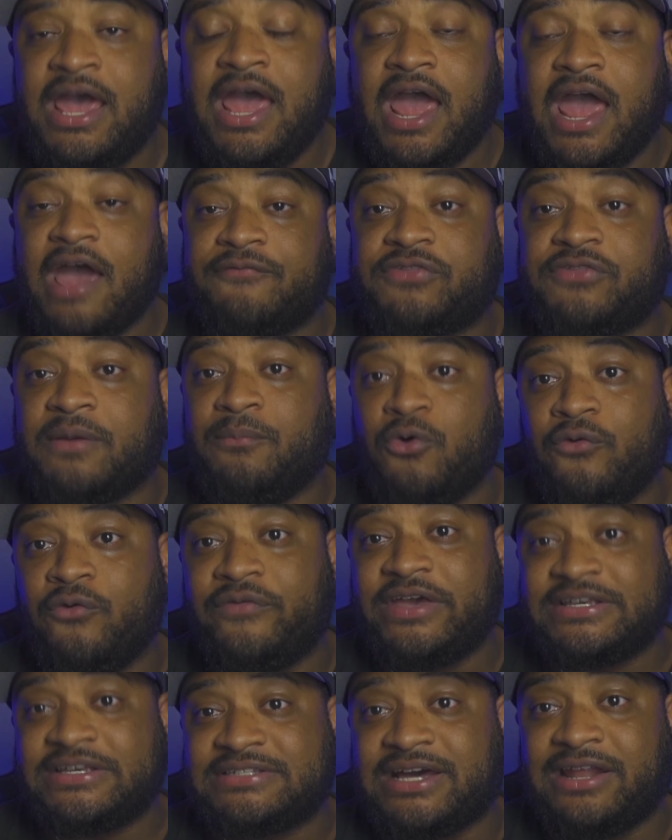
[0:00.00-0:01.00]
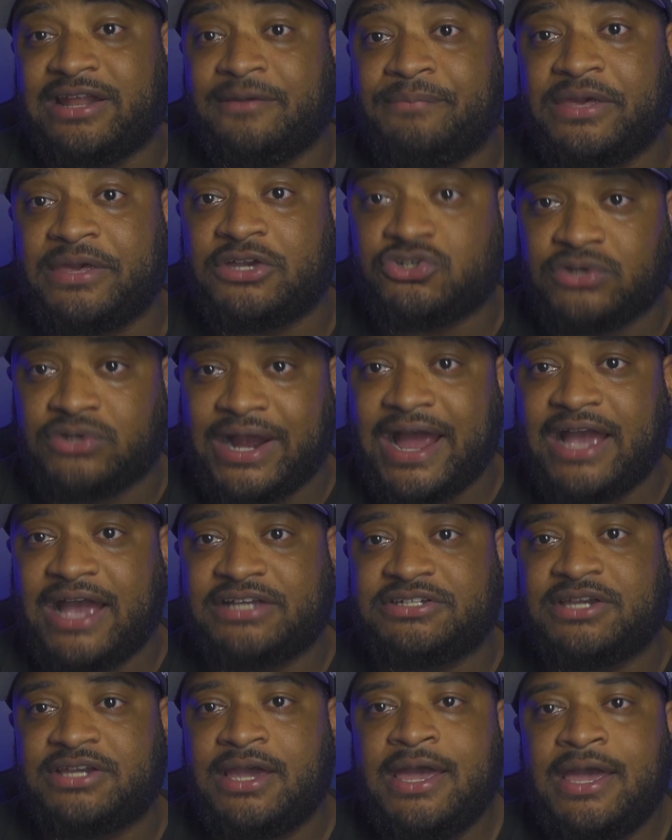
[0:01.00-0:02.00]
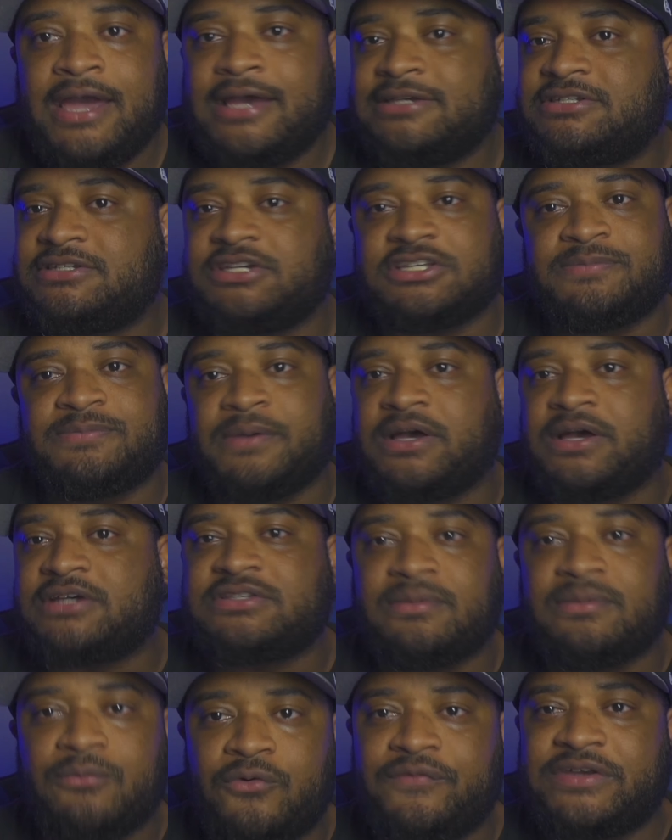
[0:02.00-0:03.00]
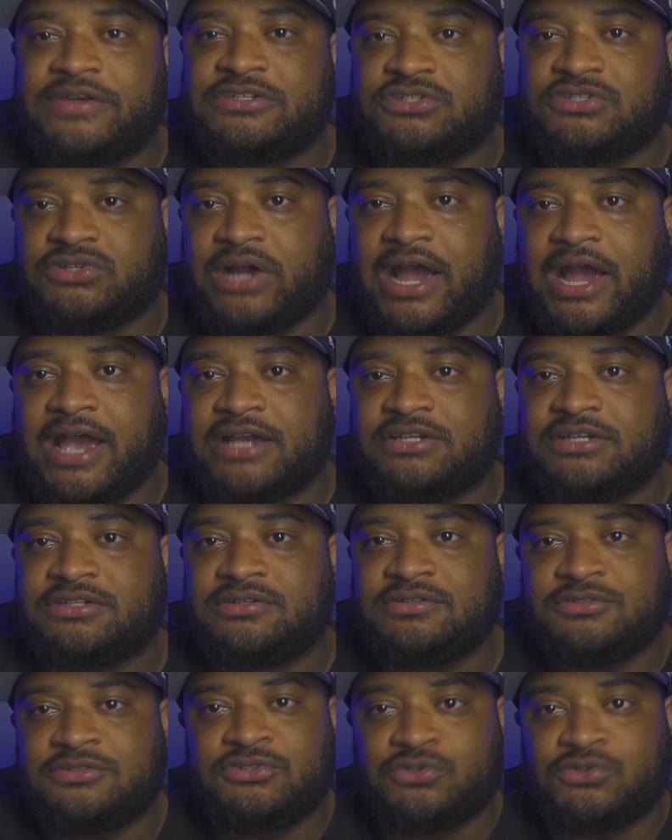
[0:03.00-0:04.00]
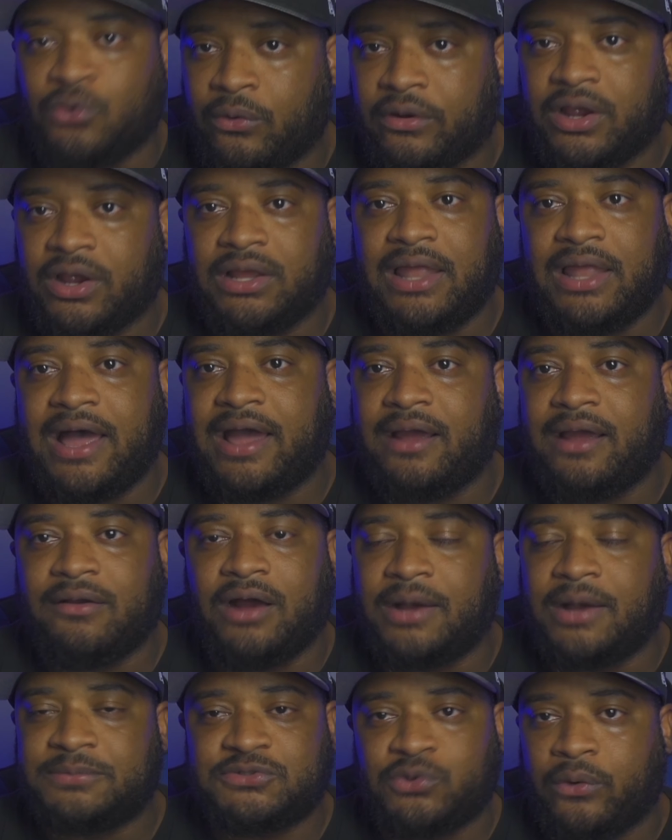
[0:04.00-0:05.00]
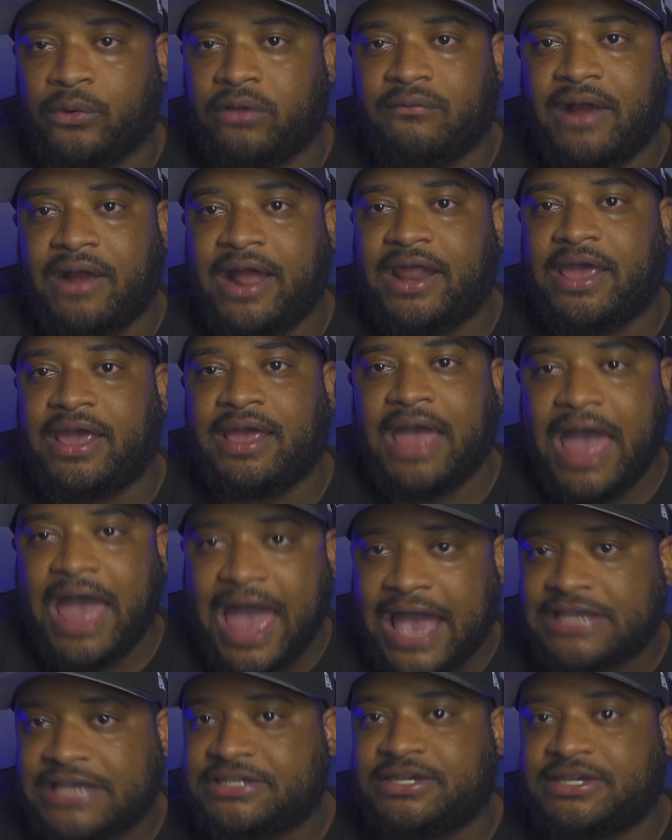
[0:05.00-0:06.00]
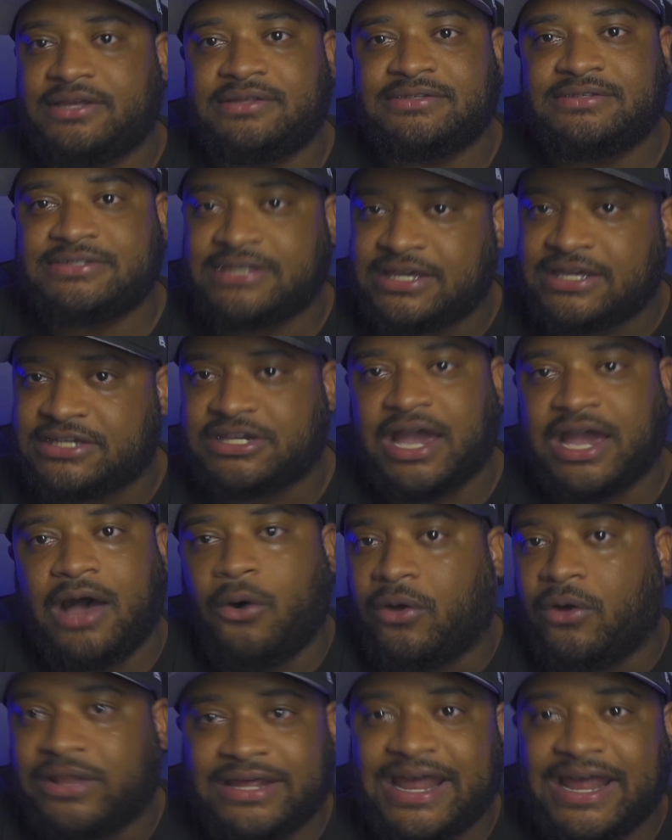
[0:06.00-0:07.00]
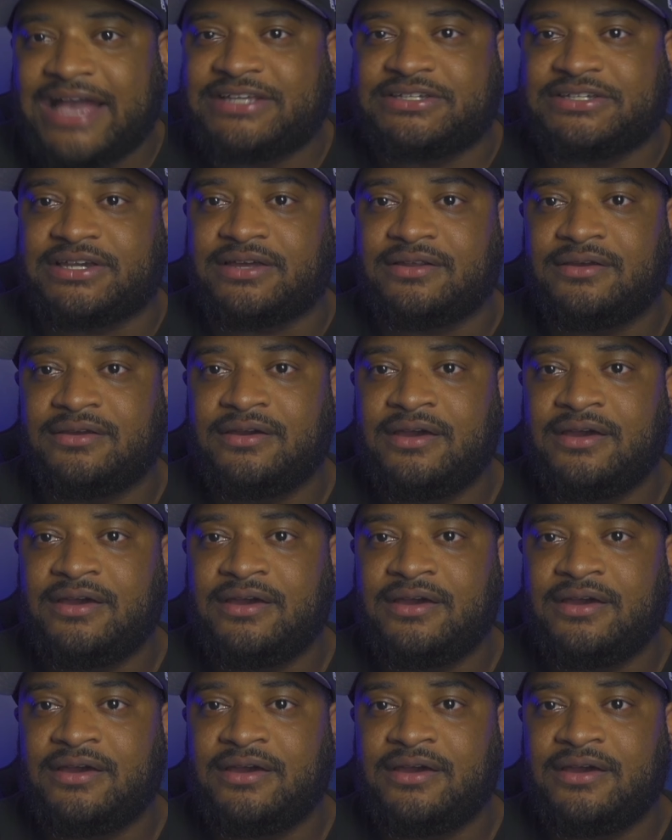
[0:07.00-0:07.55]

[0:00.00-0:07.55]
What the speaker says: If the movie is gonna be trash, it's just because the movie is trash. Story writing, action, CG, all of that shit.